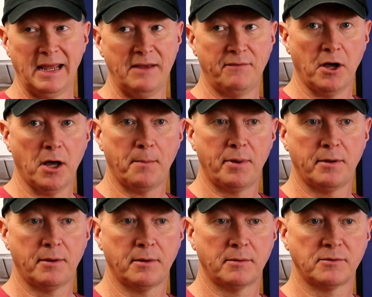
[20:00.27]
leave up.
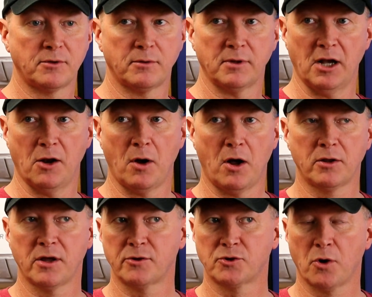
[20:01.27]

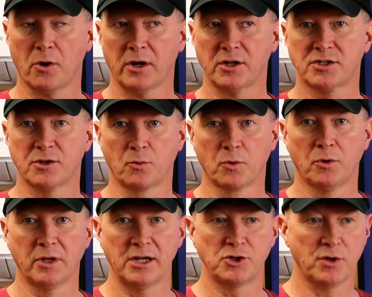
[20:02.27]
All other targets, the
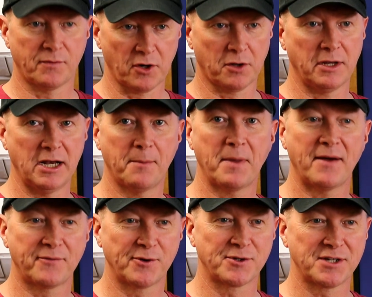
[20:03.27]
rule is you have to clean up
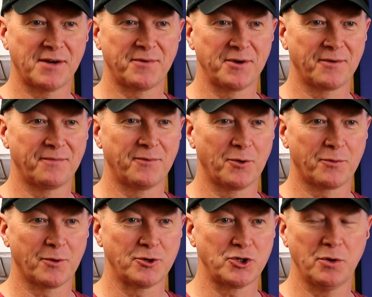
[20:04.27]
after yourself when you're
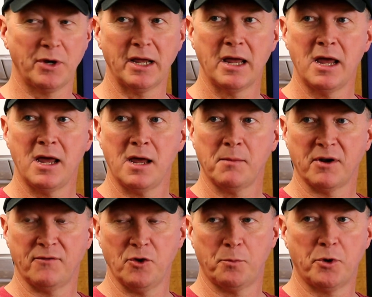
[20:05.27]
through shooting.
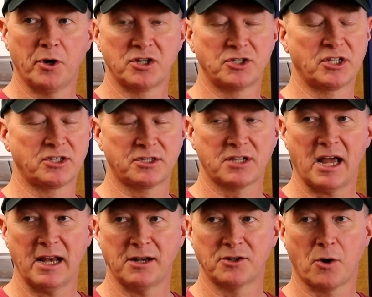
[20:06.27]
But if you put a
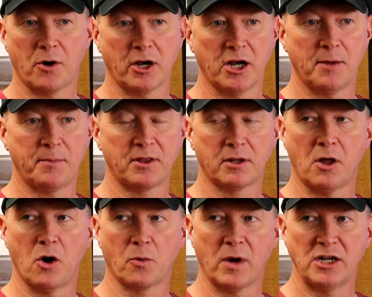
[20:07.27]
sight-in target up at the
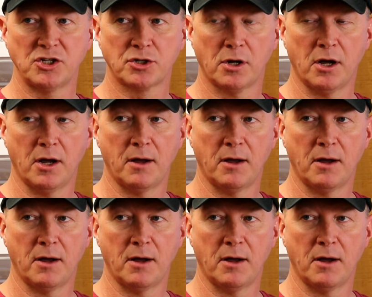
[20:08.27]
long-range